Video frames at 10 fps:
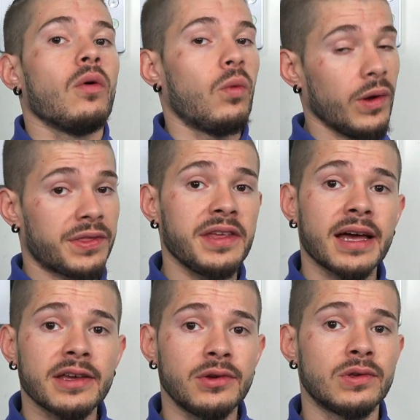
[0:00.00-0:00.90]
With the
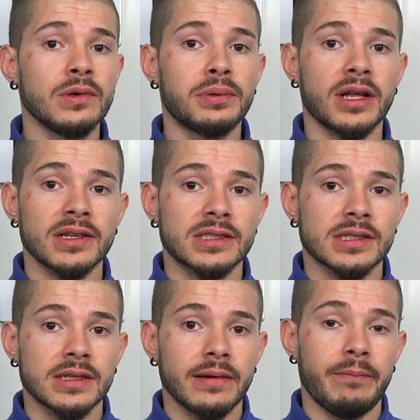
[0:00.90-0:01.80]
I Q two
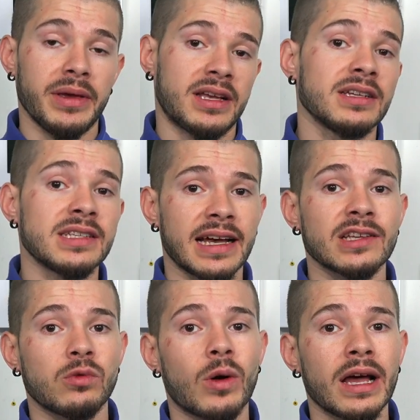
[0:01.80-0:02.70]
Plus, because it
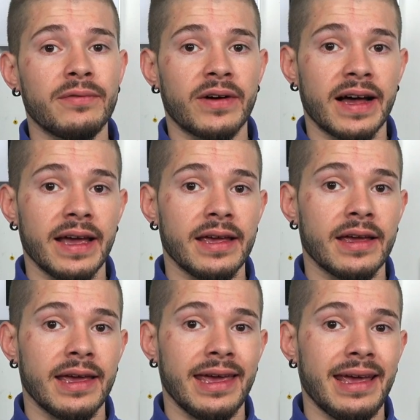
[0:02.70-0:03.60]
has Wi-Fi
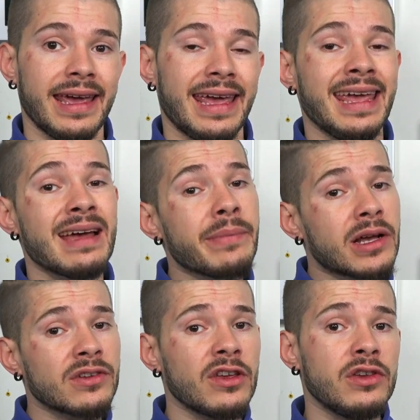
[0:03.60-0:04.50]
and
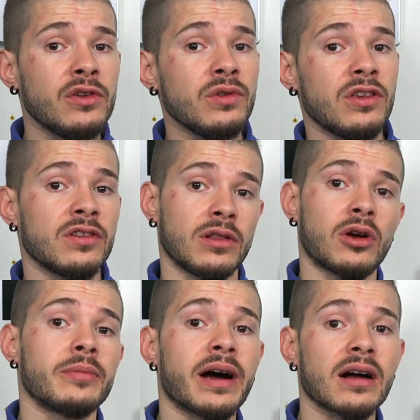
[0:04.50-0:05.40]
because it uses
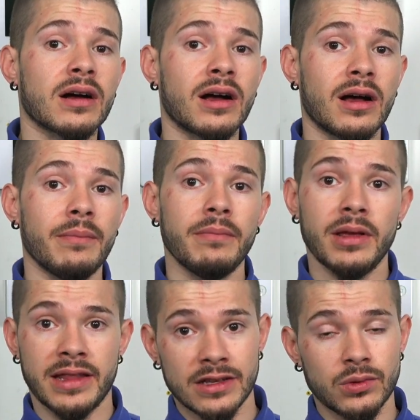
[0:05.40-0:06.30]
alarm dot com,
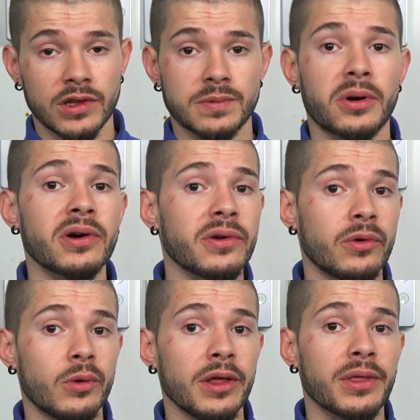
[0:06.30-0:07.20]
that's what it's
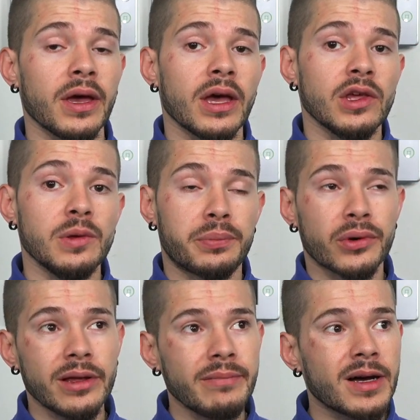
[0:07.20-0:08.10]
partnered with, you
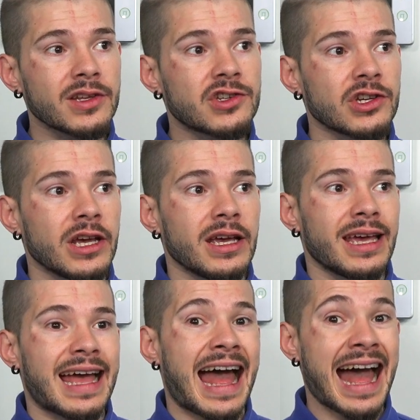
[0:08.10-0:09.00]
pretty much
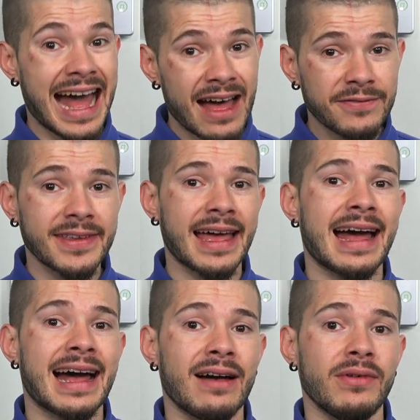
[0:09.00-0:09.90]
have to
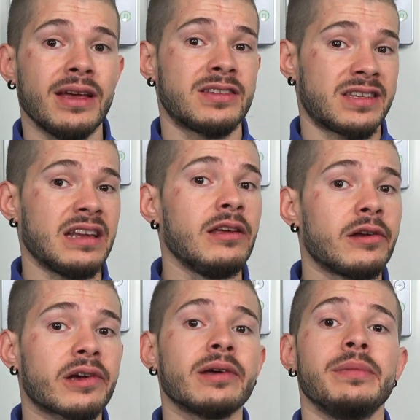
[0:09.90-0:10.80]
have a
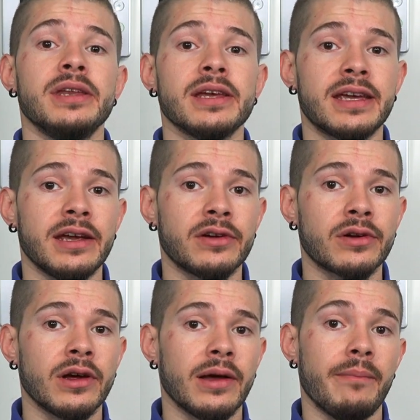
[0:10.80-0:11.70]
cellular
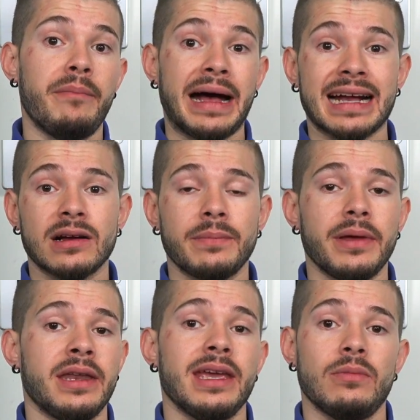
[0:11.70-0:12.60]
communicator
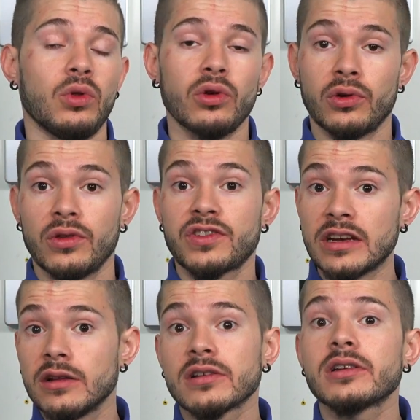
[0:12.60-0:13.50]
backup enabled, or the
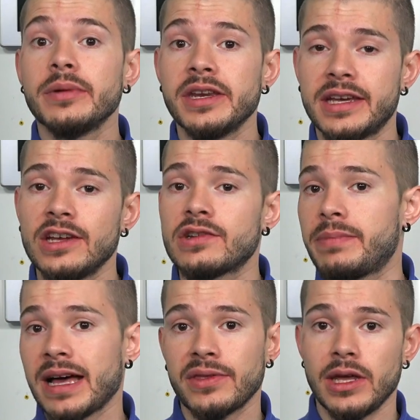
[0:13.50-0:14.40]
cellular communication
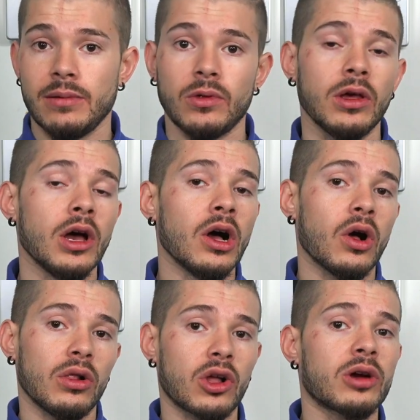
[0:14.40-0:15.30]
path enabled.
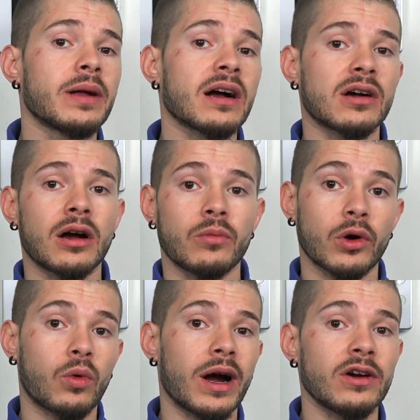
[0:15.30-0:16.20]
Alarm dot com
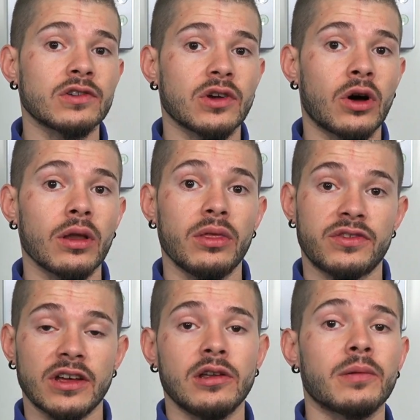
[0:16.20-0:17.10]
requires all of the
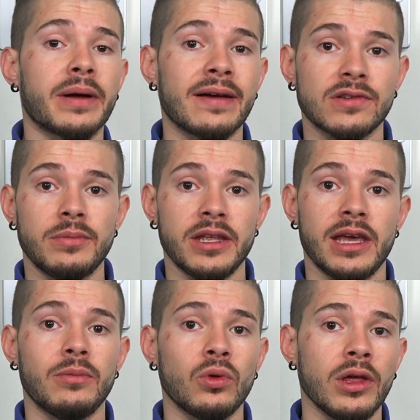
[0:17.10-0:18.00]
cellular paths to be
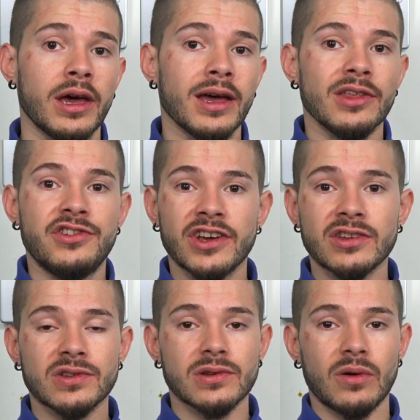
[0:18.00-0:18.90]
enabled.
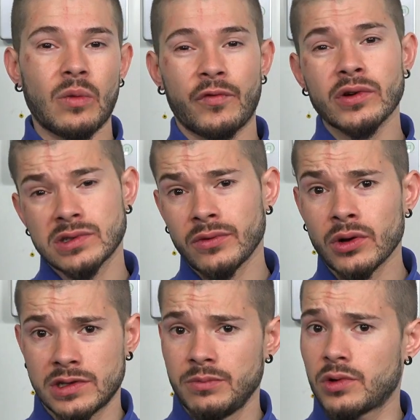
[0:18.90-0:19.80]
Just, first of
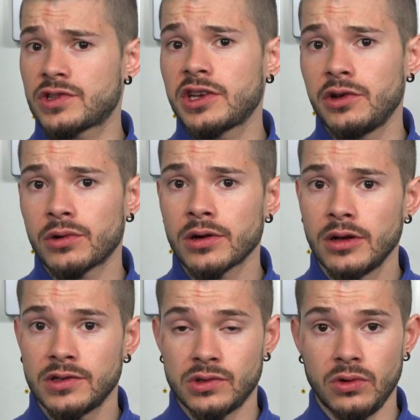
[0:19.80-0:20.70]
all, it's more secure,
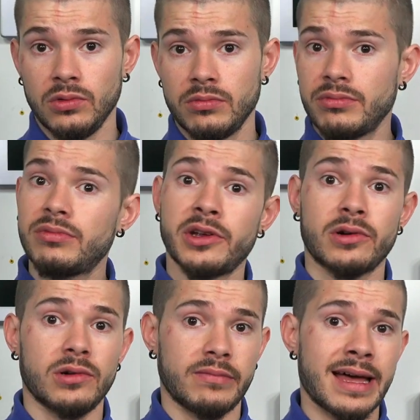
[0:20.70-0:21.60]
so
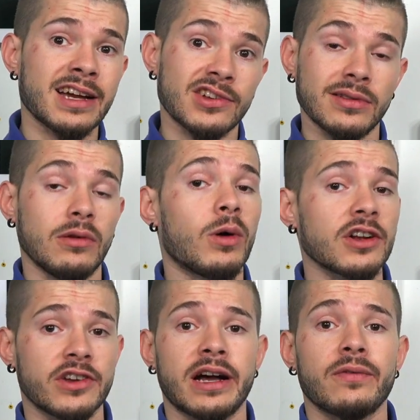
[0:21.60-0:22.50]
they're actually
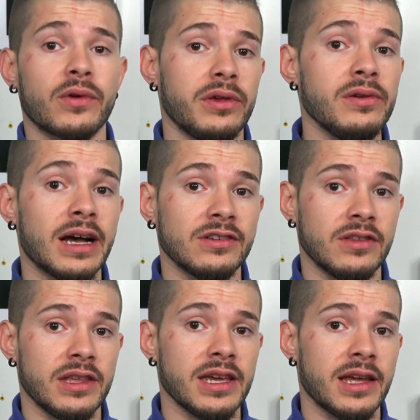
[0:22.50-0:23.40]
watching out for you guys
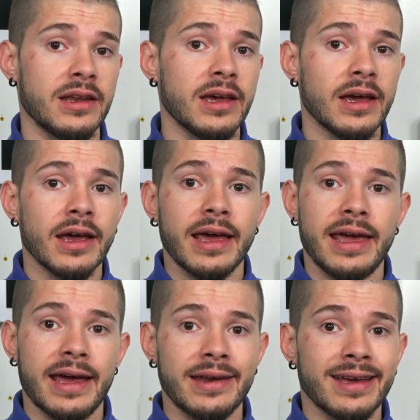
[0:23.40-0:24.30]
in the end.
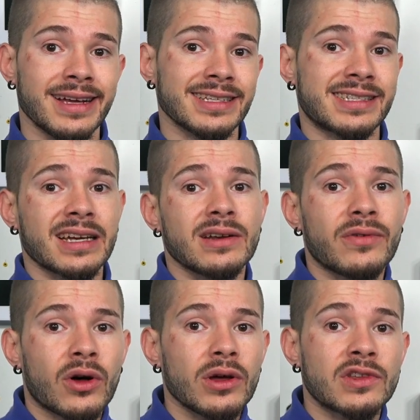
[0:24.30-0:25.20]
And second
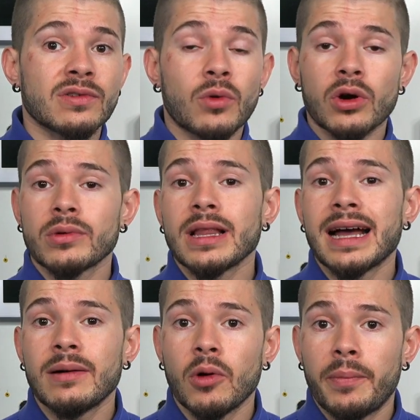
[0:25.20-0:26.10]
of all, it's a more
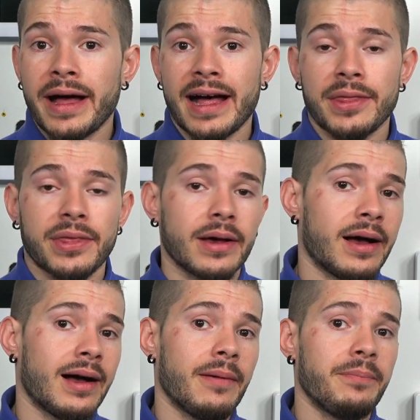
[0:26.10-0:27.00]
reliable path.
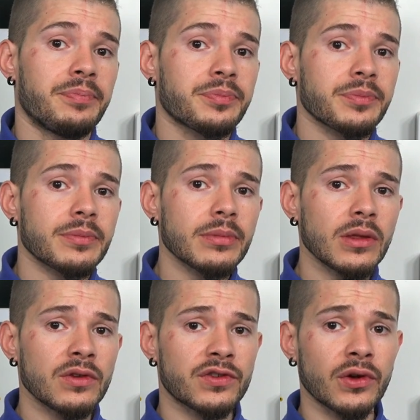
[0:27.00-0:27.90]
Um,
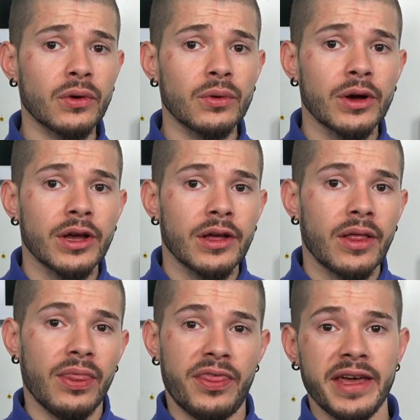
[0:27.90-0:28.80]
so
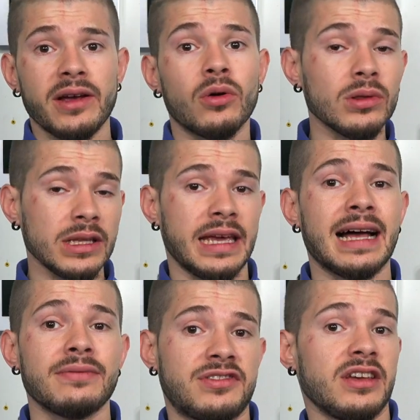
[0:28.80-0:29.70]
they only
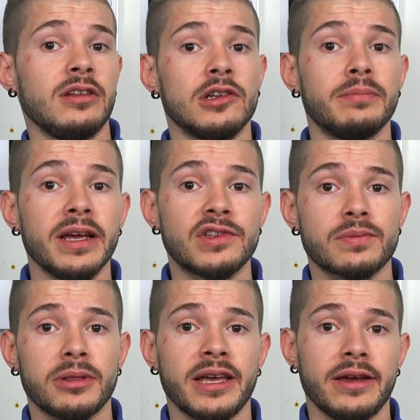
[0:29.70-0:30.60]
have
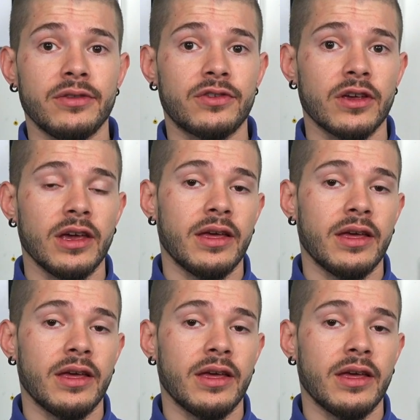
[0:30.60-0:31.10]
cellular-based plans.